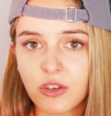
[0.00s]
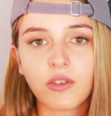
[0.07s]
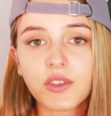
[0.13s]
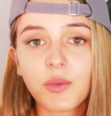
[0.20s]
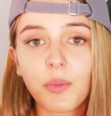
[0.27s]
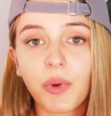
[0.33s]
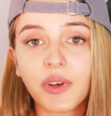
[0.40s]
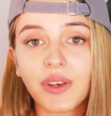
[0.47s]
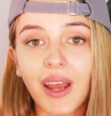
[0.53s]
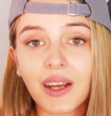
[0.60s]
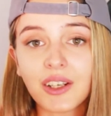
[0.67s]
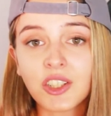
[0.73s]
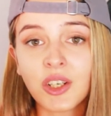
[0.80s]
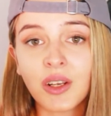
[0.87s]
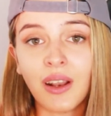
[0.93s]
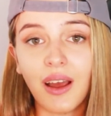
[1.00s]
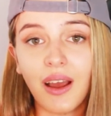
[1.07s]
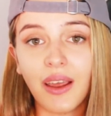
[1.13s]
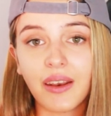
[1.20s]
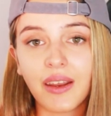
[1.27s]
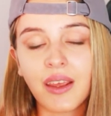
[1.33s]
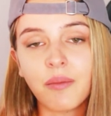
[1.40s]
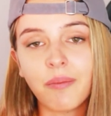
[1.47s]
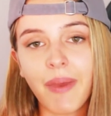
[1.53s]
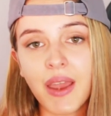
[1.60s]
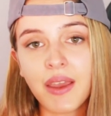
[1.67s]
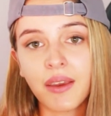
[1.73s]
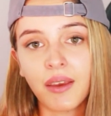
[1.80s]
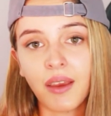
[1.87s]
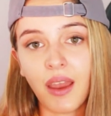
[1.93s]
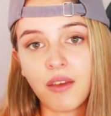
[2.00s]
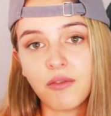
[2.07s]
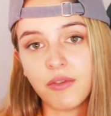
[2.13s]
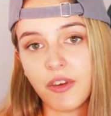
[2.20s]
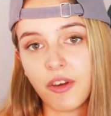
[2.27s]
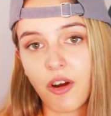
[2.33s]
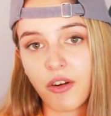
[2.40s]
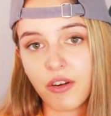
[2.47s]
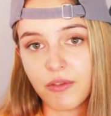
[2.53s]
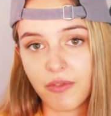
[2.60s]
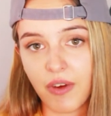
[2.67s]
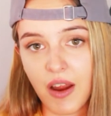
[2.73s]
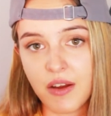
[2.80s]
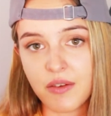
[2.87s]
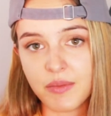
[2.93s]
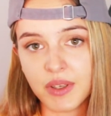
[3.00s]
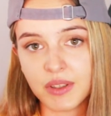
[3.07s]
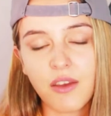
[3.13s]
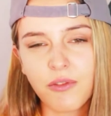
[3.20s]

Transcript: There is a production line in making a VR environment.